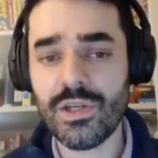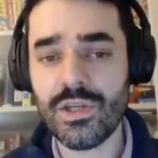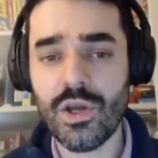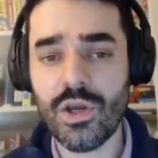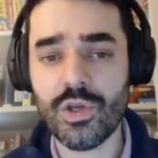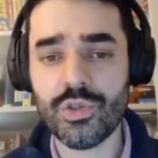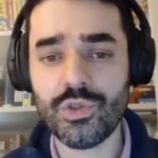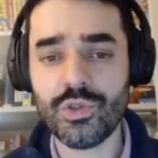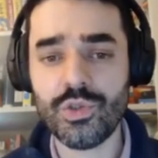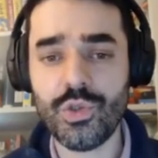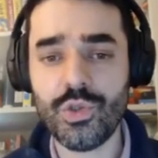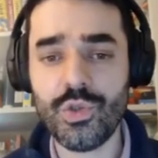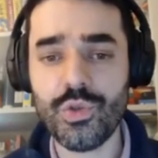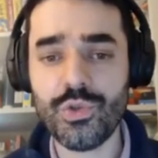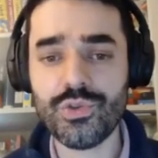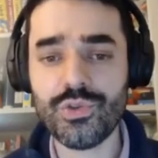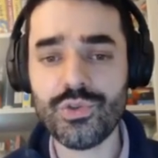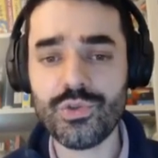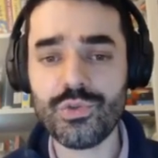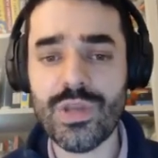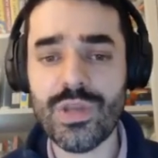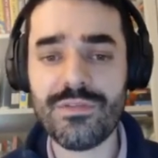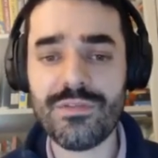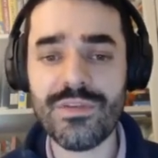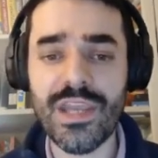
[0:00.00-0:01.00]
to use
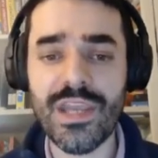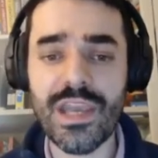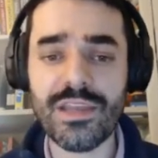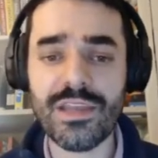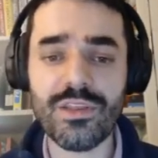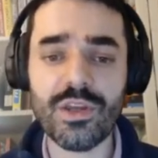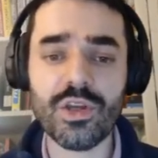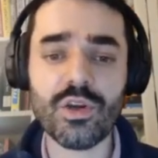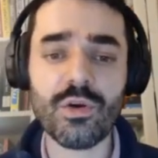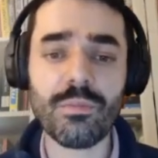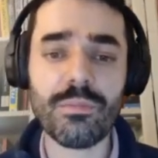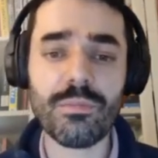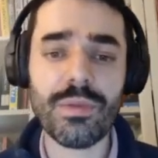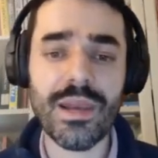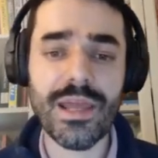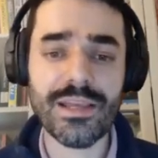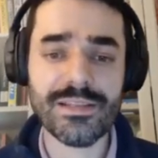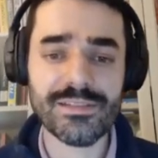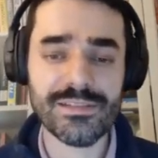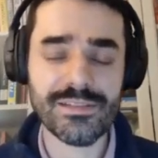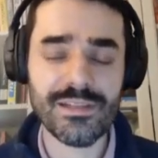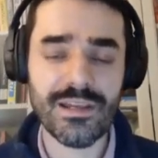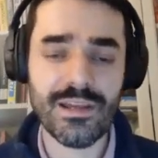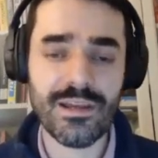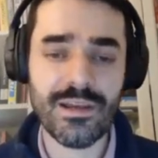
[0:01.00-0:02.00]
to navigate the
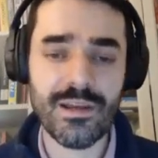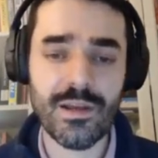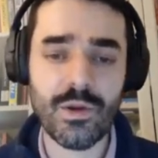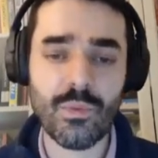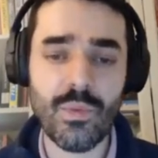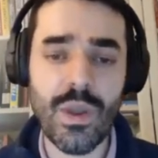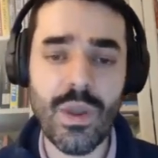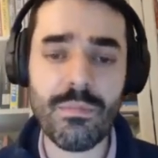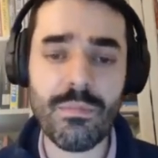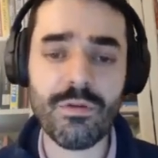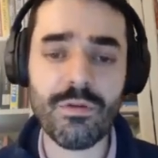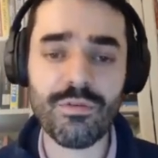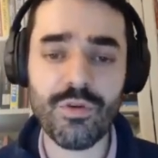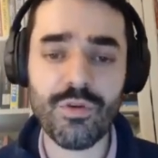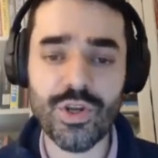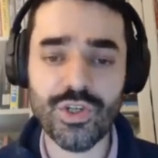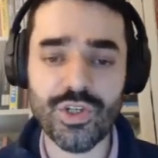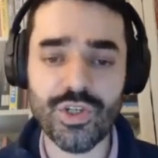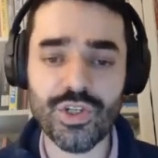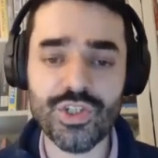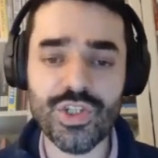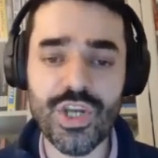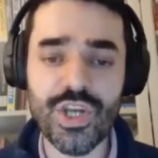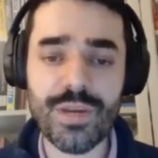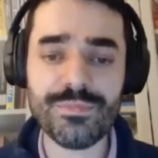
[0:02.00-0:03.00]
complex web of
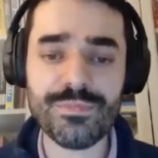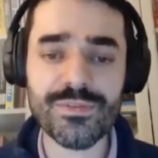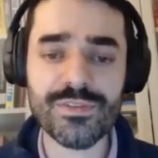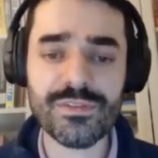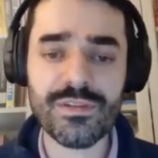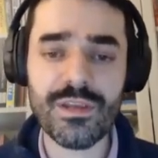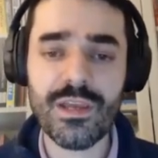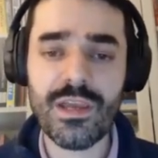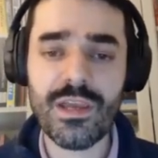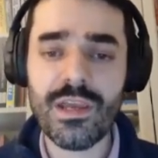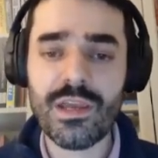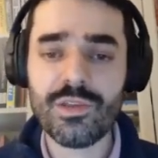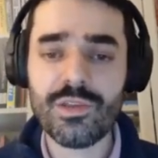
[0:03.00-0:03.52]
relationships,